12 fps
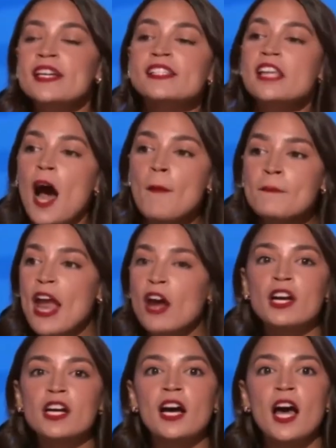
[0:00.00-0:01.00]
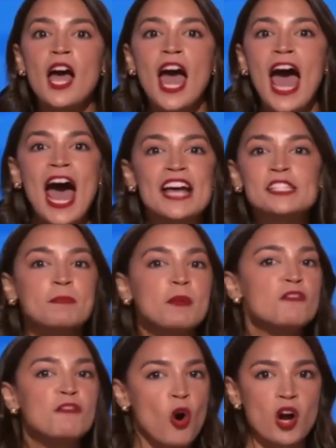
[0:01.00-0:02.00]
because America has
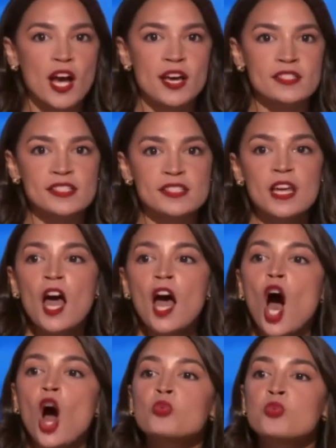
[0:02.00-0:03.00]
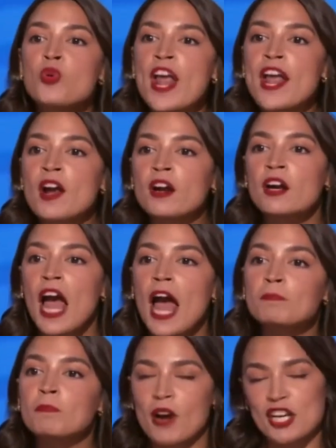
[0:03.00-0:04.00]
before us a rare
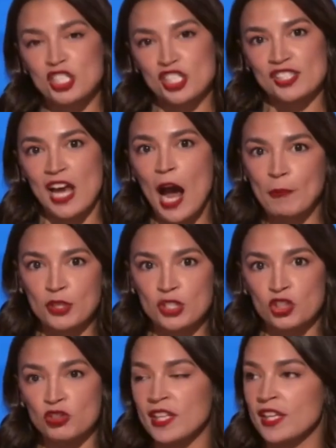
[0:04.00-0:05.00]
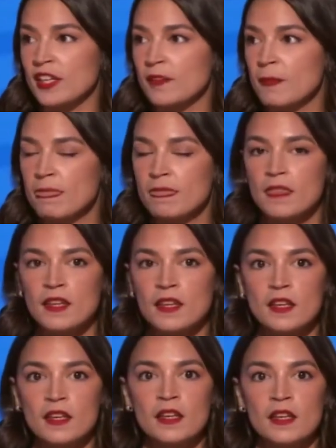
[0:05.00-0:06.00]
and precious opportunity.
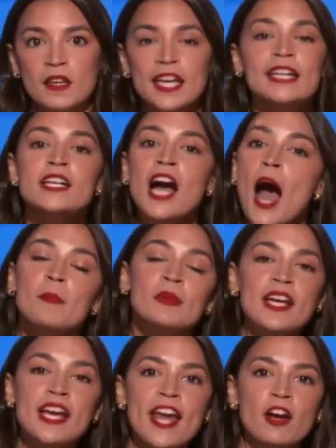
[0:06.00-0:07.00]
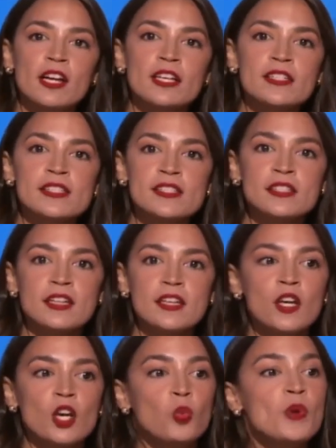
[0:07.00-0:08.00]
In Kamala Harris,
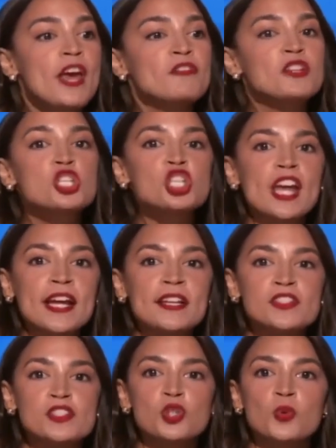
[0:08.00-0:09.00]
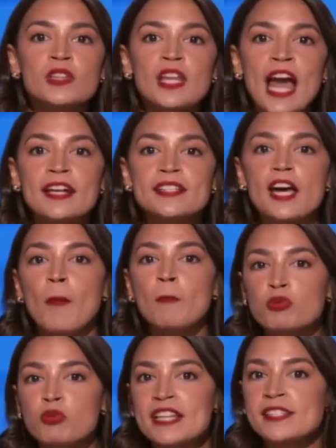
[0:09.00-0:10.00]
we have a chance to elect
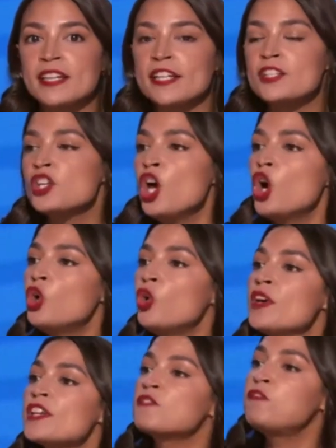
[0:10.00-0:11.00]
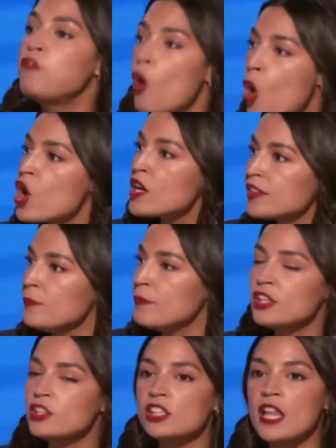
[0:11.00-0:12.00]
a president who is for
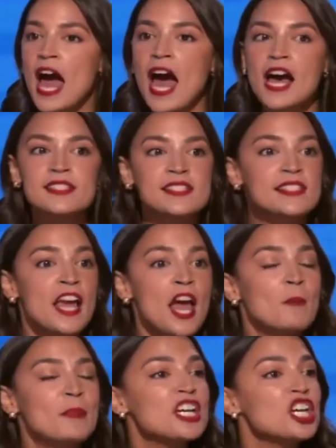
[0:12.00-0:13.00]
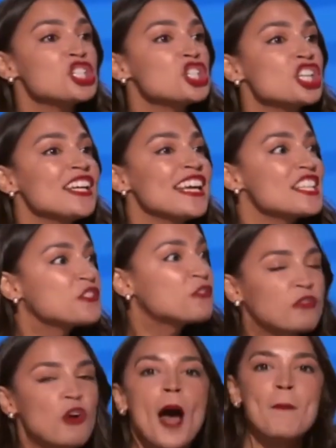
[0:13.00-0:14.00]
the middle class because she
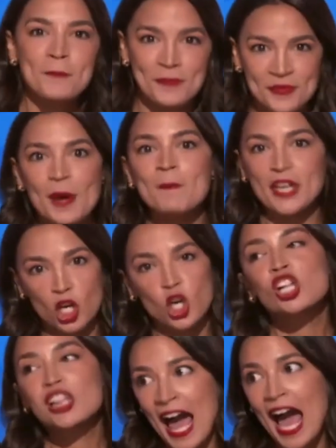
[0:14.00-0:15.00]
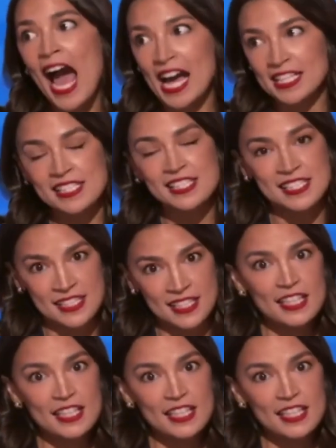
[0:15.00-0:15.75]
is from the middle class.